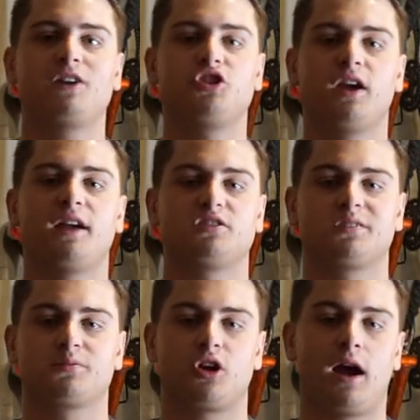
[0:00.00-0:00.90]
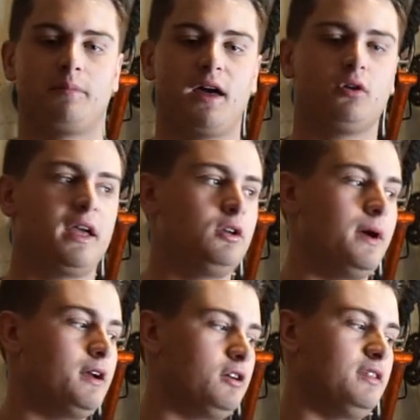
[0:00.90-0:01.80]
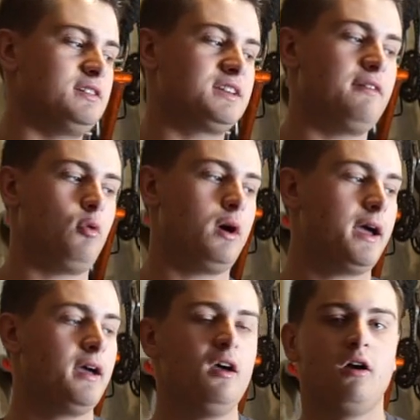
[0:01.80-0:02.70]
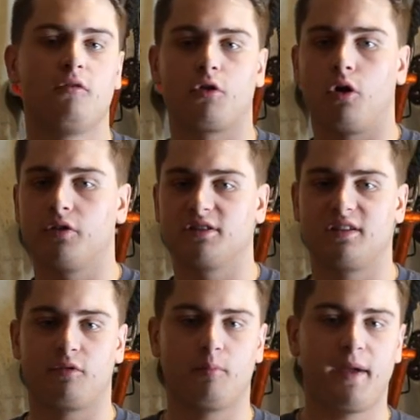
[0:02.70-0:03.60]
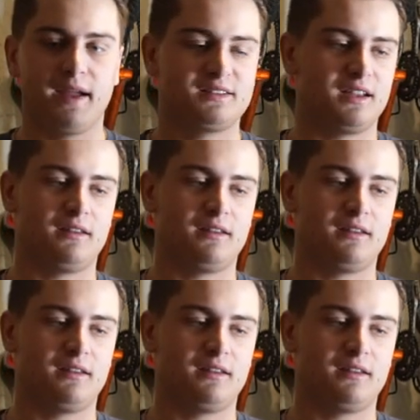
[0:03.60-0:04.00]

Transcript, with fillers: Make sure you guys are subscribed. That'll get you entered in this giveaway for all these different baits.